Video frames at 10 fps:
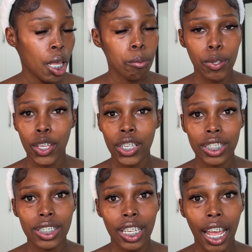
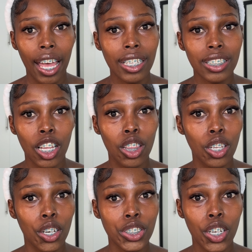because it has a
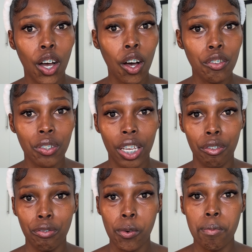lot of
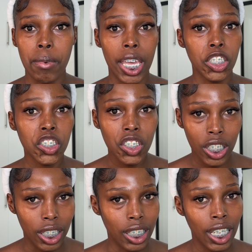
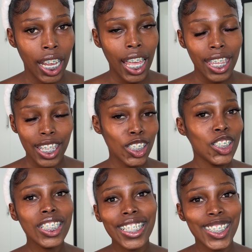information that
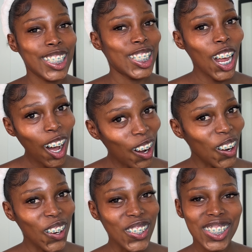you need to
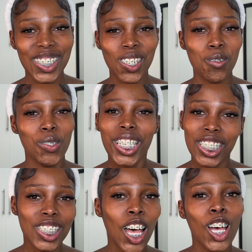know. So
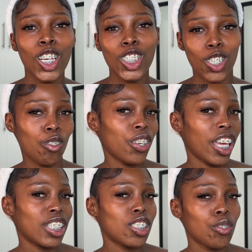please don't
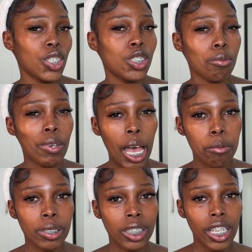forget to read your
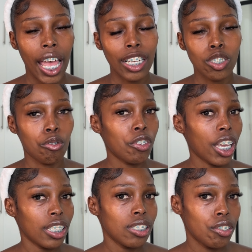Bible, and don't
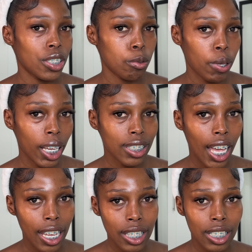forget to respect
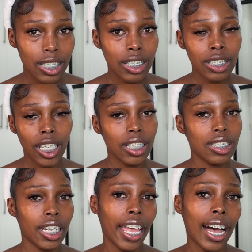others.
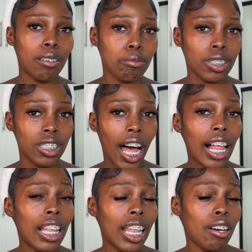Stay humble.
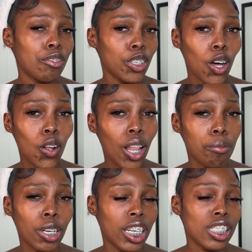I love you all.
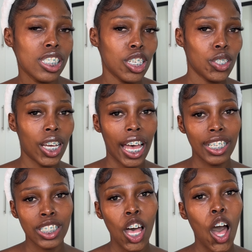I'm gonna see you
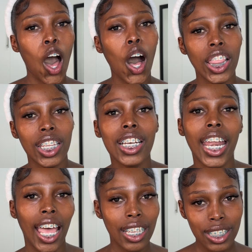guys on the
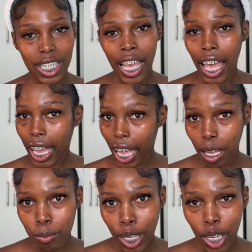next
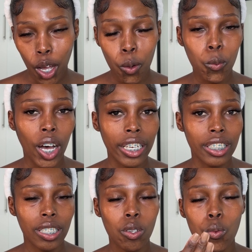coming one.
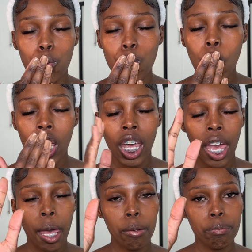
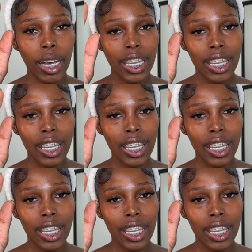Bye.